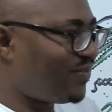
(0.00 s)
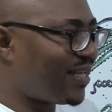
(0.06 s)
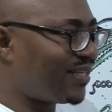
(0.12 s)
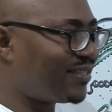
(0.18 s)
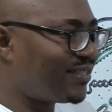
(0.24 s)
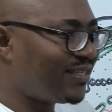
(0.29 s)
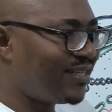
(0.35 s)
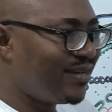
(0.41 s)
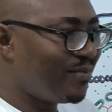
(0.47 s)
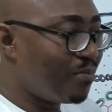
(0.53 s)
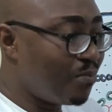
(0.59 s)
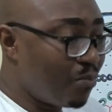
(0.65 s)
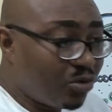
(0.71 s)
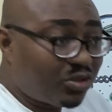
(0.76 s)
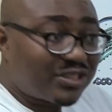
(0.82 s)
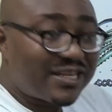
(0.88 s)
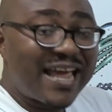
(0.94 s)
that
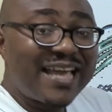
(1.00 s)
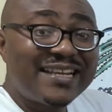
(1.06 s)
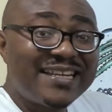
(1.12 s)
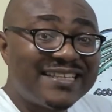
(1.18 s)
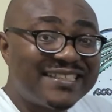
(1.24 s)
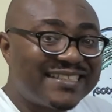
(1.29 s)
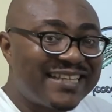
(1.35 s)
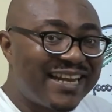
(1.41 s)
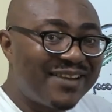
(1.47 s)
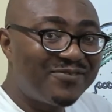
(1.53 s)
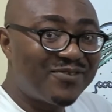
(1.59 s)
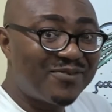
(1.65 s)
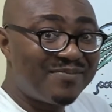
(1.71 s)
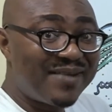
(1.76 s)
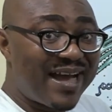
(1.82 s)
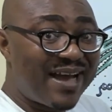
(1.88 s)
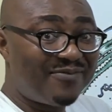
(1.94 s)
most likely it started
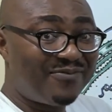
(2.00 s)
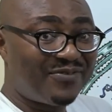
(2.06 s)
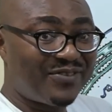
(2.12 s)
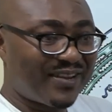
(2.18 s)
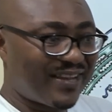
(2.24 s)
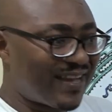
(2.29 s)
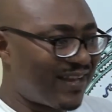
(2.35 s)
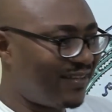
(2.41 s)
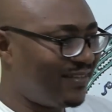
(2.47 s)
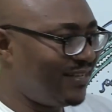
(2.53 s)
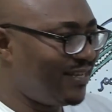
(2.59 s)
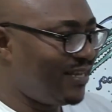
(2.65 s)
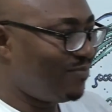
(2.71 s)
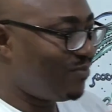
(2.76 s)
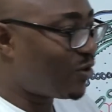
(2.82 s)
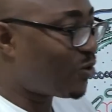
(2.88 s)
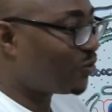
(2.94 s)
from Africa,
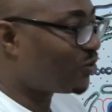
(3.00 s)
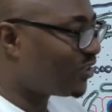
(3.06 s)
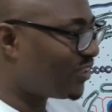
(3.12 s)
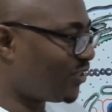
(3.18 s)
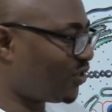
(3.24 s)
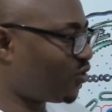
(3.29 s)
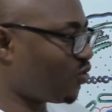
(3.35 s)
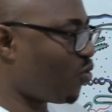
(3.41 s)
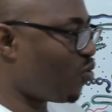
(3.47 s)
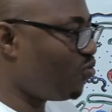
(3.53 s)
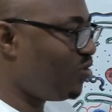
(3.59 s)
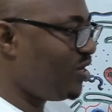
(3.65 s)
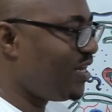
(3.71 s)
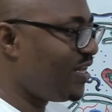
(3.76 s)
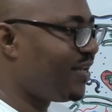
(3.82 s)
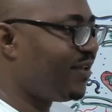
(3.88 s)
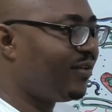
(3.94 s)
because it's
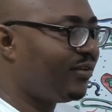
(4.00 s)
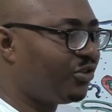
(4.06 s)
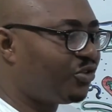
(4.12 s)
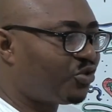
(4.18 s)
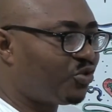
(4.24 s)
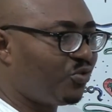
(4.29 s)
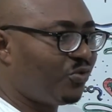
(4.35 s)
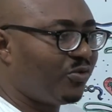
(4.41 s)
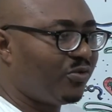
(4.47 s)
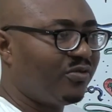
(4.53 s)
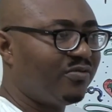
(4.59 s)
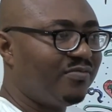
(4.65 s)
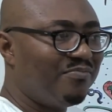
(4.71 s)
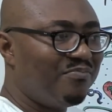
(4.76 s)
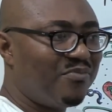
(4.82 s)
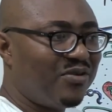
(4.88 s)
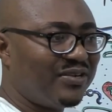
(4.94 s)
only through
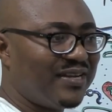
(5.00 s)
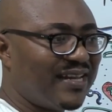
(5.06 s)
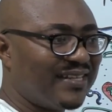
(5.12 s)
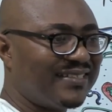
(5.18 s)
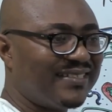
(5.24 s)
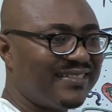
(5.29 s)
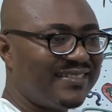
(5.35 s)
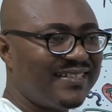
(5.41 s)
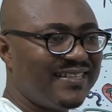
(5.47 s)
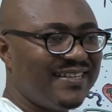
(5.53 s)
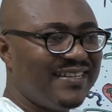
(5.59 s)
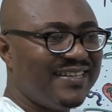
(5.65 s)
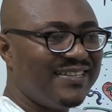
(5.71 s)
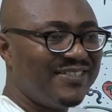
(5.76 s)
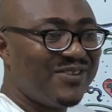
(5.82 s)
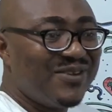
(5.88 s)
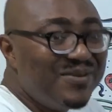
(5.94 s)
mothers.
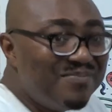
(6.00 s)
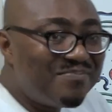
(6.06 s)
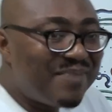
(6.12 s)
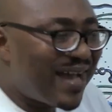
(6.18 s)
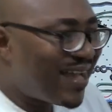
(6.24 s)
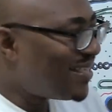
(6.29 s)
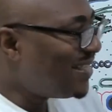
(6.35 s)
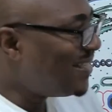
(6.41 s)
So my